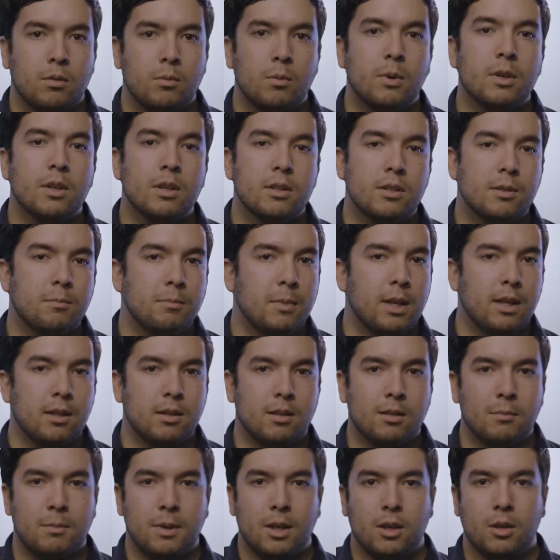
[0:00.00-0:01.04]
What does it mean
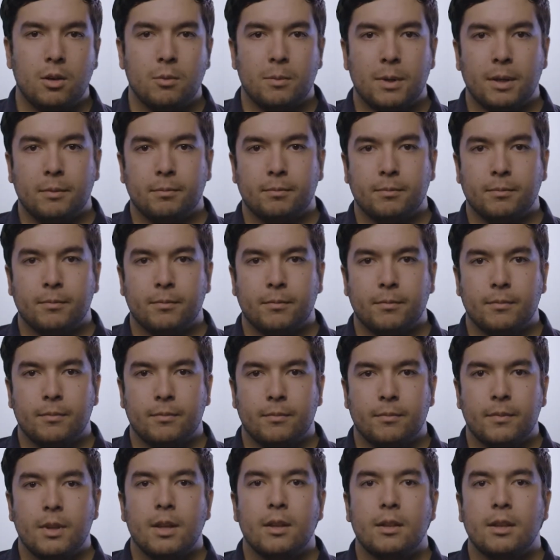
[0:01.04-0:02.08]
to be human?
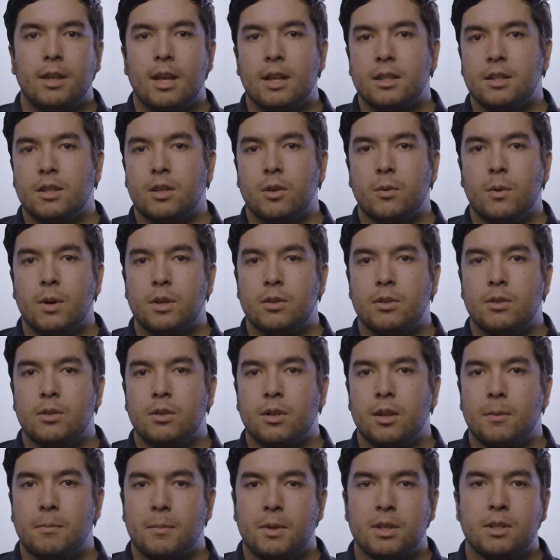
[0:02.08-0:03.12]
That's the question
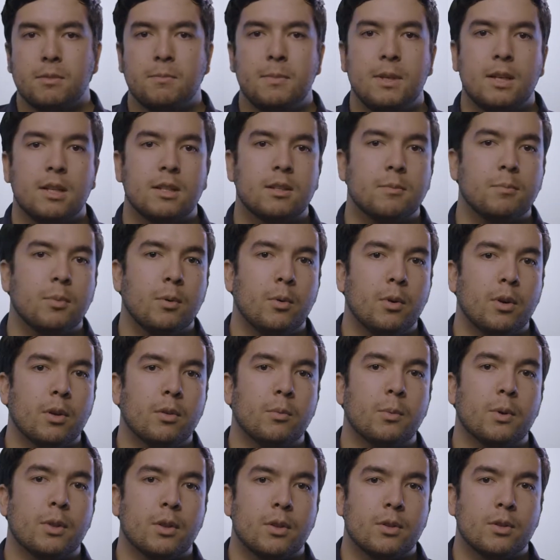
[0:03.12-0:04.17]
that must be
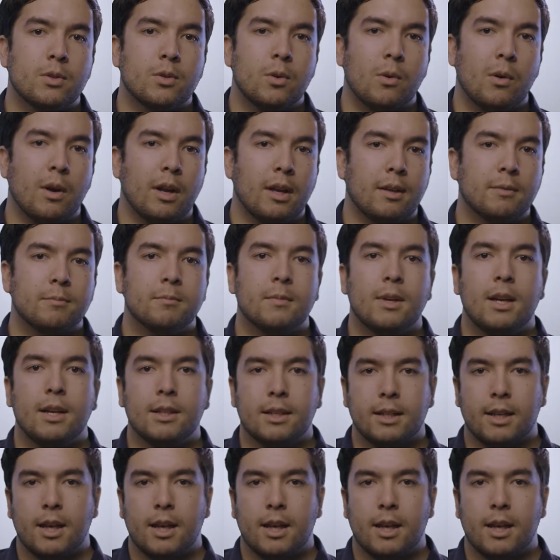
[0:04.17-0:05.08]
explored with the story and the